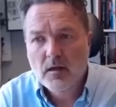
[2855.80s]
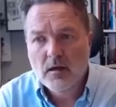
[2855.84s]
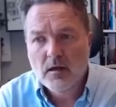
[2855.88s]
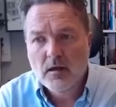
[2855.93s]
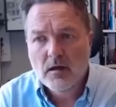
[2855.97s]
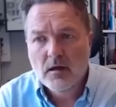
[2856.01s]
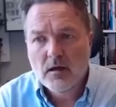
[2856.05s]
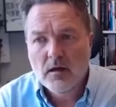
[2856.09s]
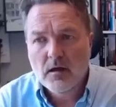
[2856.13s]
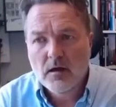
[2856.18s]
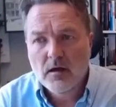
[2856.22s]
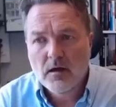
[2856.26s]

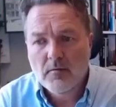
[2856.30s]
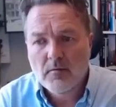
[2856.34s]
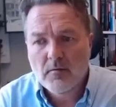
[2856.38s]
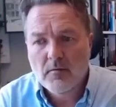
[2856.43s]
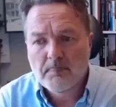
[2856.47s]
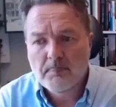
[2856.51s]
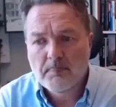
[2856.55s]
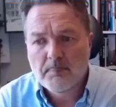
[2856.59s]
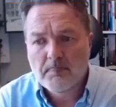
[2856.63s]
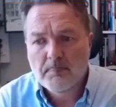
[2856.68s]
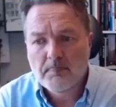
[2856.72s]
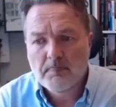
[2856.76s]

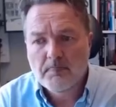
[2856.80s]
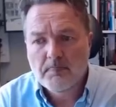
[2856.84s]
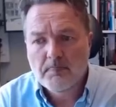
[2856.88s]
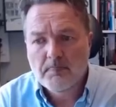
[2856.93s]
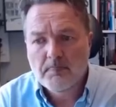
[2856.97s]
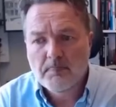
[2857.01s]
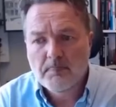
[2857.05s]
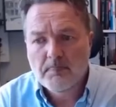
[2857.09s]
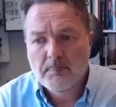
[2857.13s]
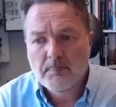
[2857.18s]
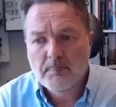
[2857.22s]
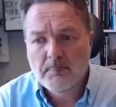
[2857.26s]

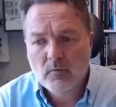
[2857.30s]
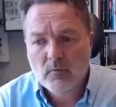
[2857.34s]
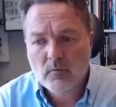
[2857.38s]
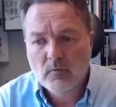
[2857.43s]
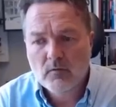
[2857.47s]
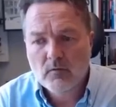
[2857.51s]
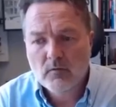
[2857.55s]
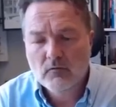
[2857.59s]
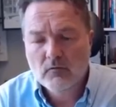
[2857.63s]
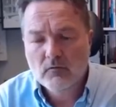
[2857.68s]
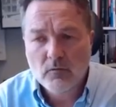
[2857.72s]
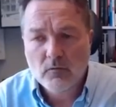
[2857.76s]

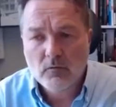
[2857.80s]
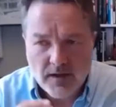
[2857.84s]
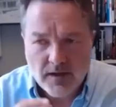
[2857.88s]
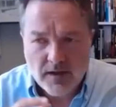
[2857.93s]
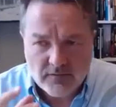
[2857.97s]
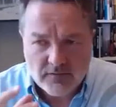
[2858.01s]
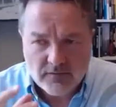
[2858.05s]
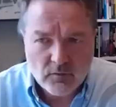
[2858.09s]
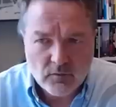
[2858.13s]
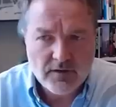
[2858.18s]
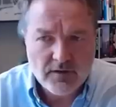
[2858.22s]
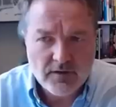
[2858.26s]
So that's
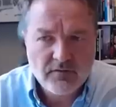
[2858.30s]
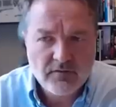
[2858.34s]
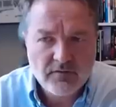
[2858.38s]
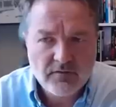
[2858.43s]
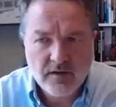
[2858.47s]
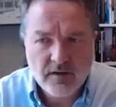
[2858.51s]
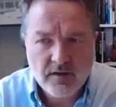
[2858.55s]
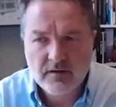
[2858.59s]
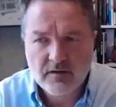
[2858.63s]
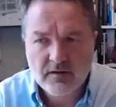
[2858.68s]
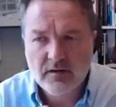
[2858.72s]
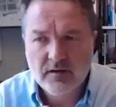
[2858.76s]
what I said
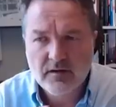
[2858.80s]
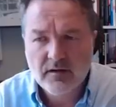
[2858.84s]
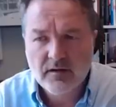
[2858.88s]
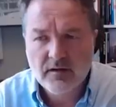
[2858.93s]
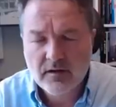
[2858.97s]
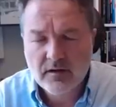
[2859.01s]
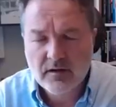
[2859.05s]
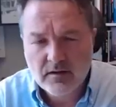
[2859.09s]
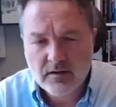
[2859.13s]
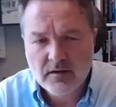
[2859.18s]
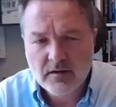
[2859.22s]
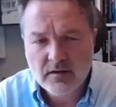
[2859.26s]
in
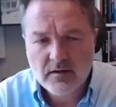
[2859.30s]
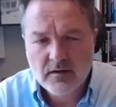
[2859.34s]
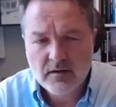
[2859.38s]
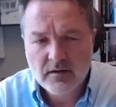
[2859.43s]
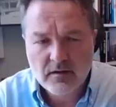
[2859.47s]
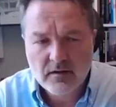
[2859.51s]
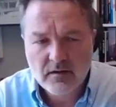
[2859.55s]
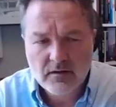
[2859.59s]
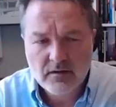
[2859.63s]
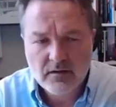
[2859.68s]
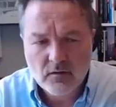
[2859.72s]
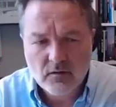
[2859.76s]

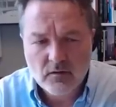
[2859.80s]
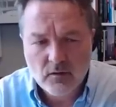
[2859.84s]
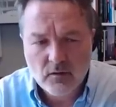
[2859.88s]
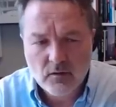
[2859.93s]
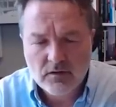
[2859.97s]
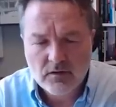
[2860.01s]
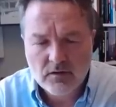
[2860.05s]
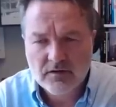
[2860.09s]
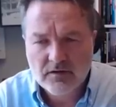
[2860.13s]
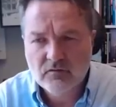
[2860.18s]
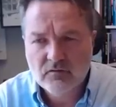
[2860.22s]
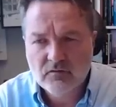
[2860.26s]
an earlier
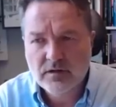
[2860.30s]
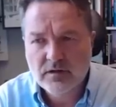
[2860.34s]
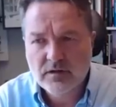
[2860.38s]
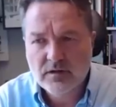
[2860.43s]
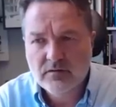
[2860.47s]
tweet,